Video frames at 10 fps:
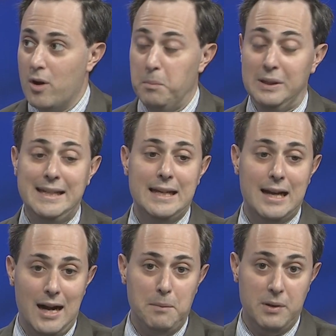a bleeding
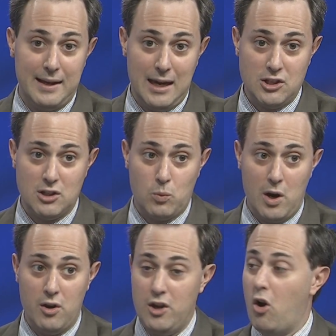complication
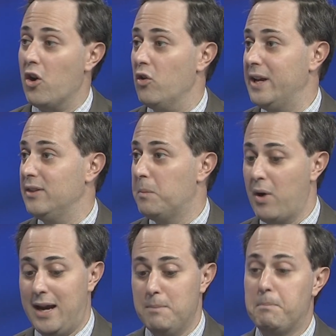where the artery in the
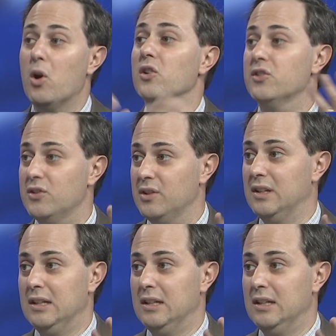brain bursts.